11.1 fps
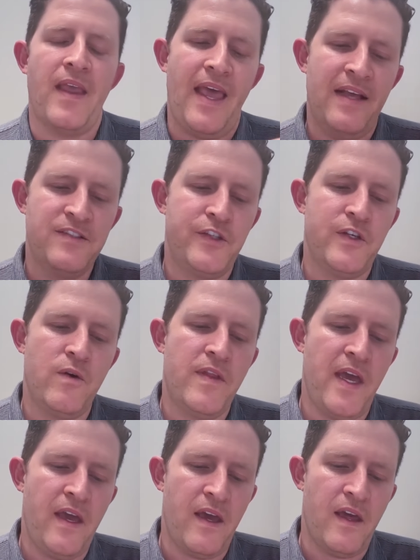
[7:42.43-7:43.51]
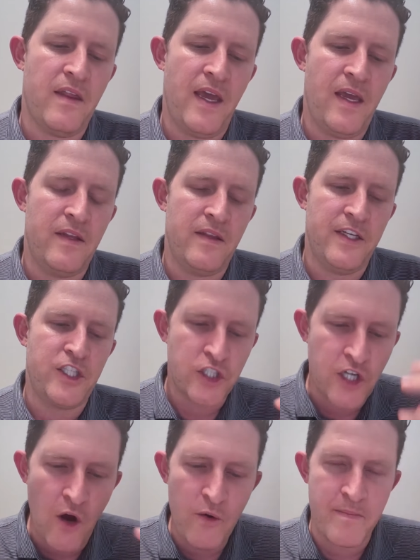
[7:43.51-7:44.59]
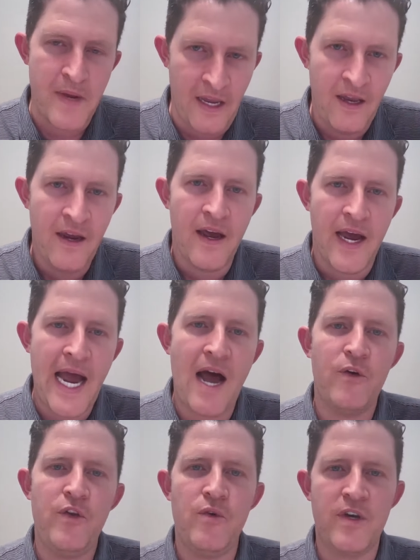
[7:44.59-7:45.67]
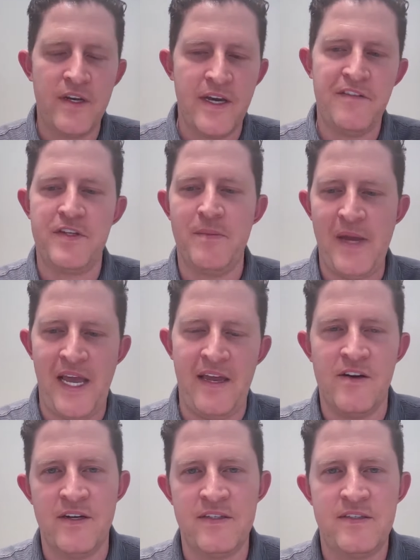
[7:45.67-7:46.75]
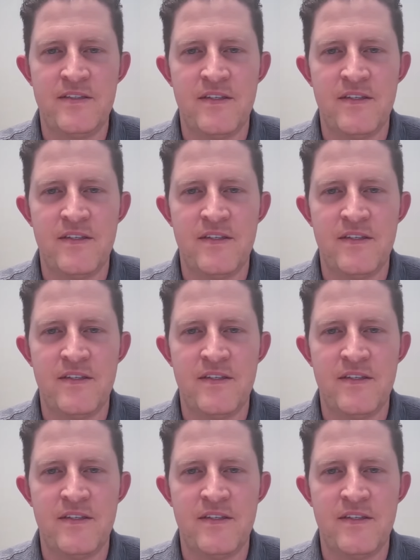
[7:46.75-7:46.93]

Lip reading: And so they showed me how you could kind of debate on